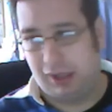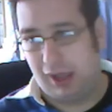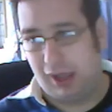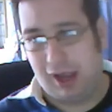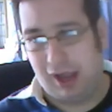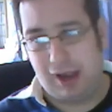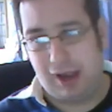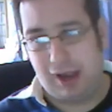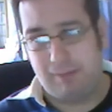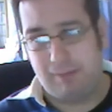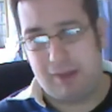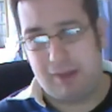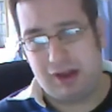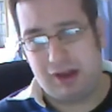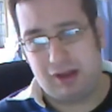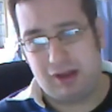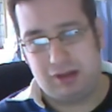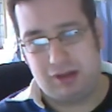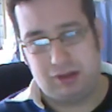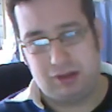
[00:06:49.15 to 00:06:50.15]
And
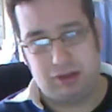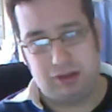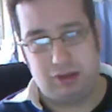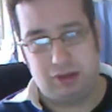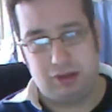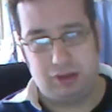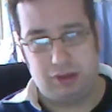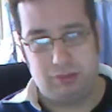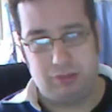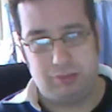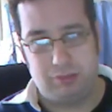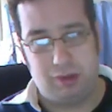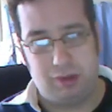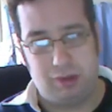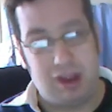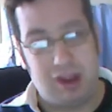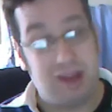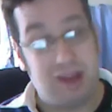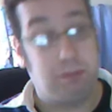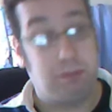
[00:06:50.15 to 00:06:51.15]
Maya
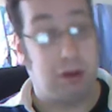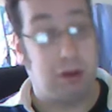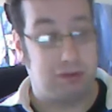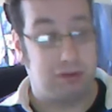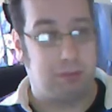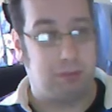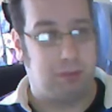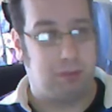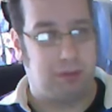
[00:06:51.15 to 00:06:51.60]
is possible,